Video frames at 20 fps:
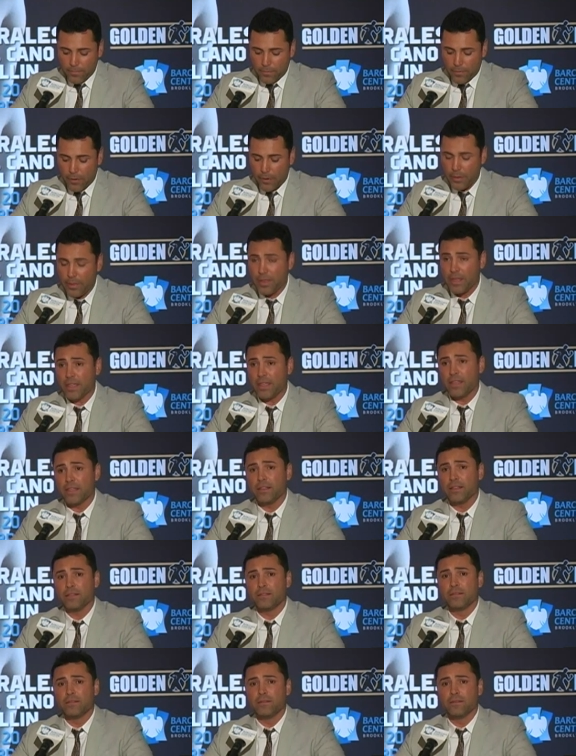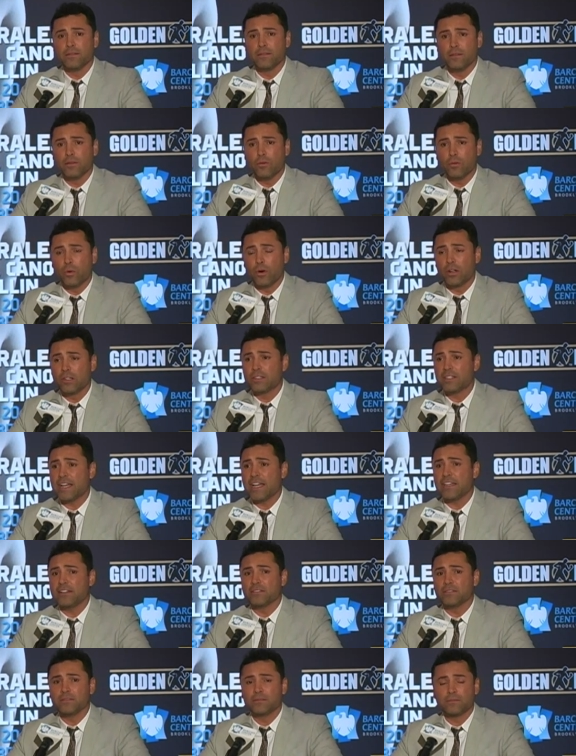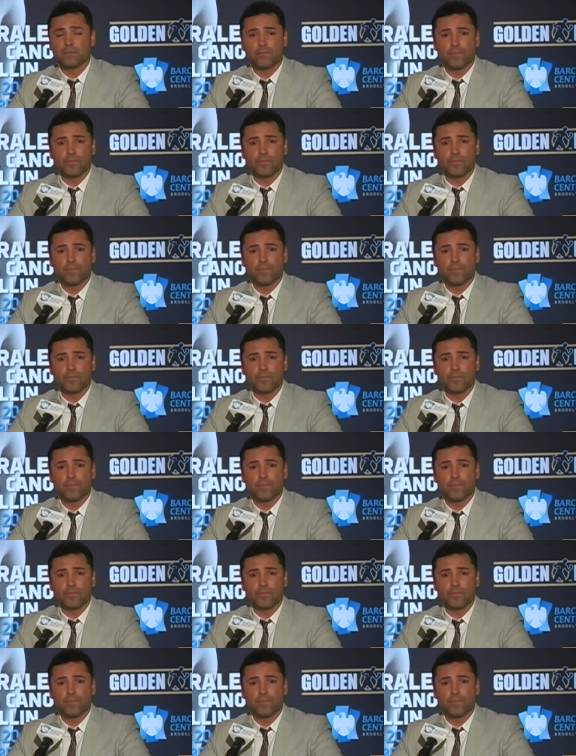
for the world title.